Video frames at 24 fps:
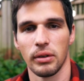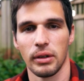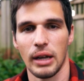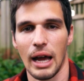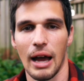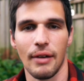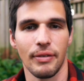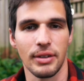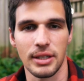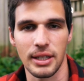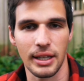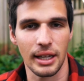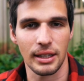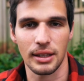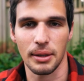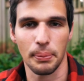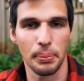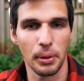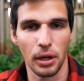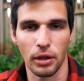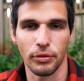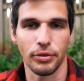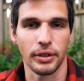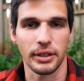having to get the
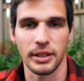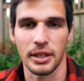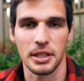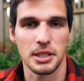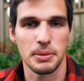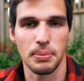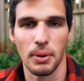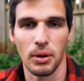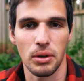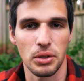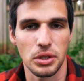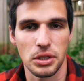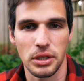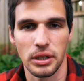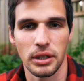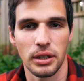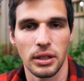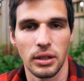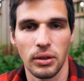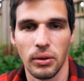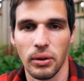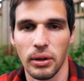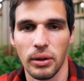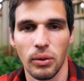perfect
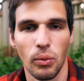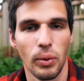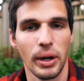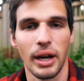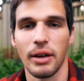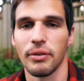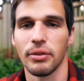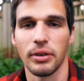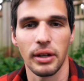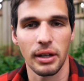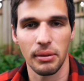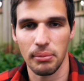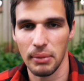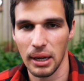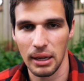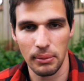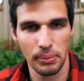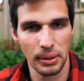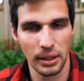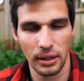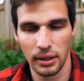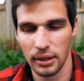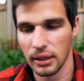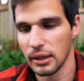exposure or whatever it may
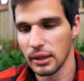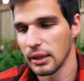be.